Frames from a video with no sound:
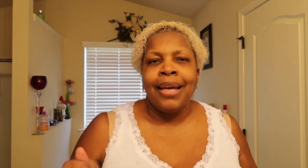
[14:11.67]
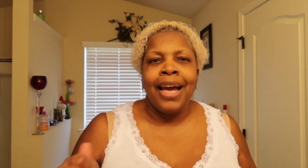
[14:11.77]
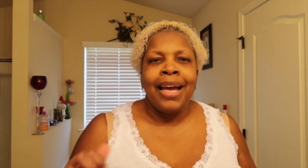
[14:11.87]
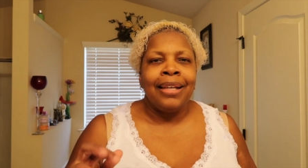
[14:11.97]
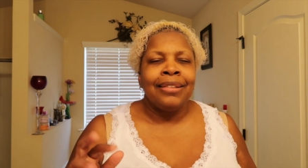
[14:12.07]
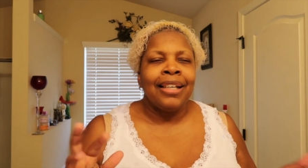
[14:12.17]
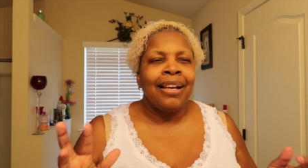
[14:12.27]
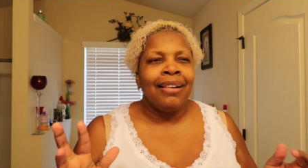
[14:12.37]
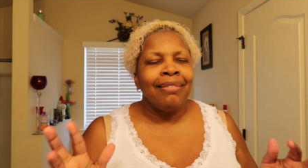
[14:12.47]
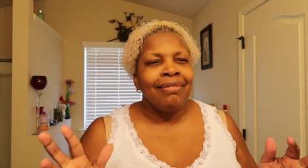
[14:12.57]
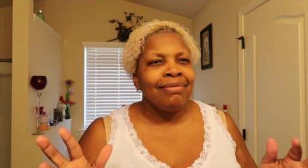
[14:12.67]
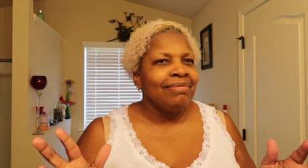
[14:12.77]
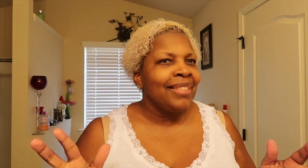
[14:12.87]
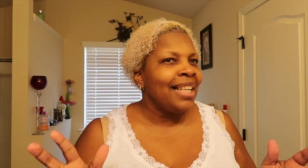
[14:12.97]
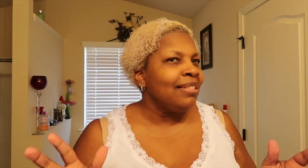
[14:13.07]
And
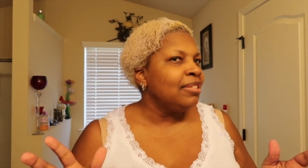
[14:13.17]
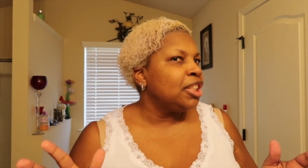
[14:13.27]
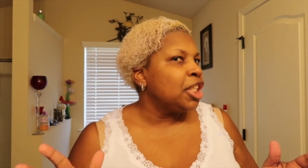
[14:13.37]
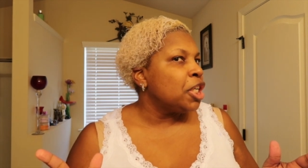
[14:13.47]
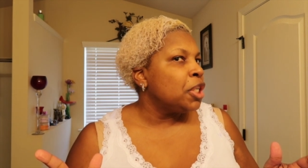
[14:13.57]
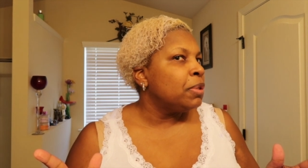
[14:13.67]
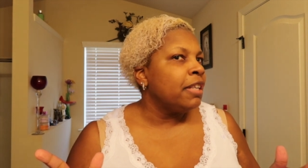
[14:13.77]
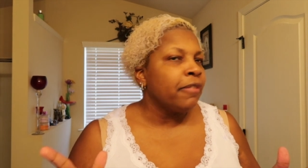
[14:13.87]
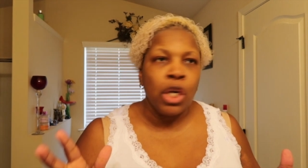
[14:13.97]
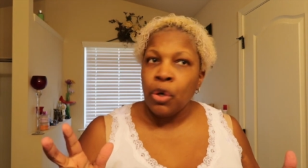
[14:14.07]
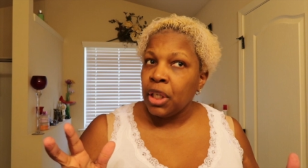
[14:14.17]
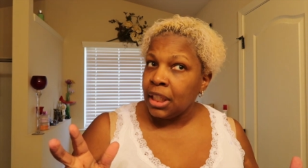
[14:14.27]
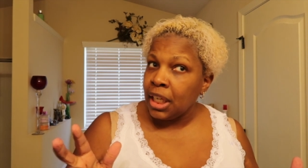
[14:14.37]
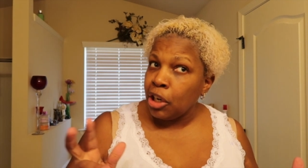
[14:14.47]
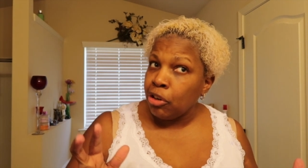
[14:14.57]
I don't know if
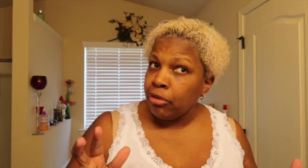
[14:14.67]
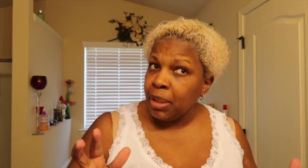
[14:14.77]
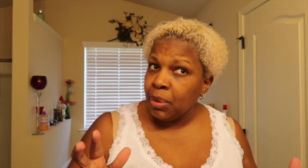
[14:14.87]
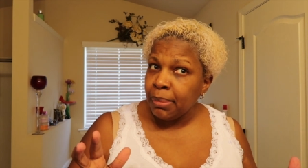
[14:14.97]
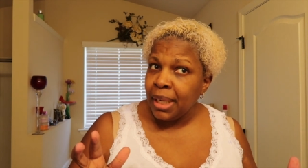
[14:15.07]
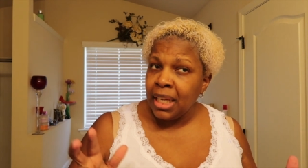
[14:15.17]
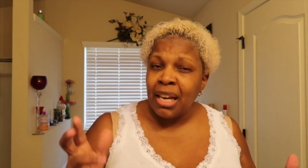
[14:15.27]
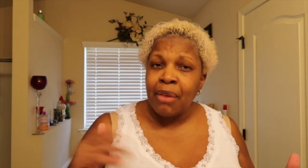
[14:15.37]
coconut agreed with my hair.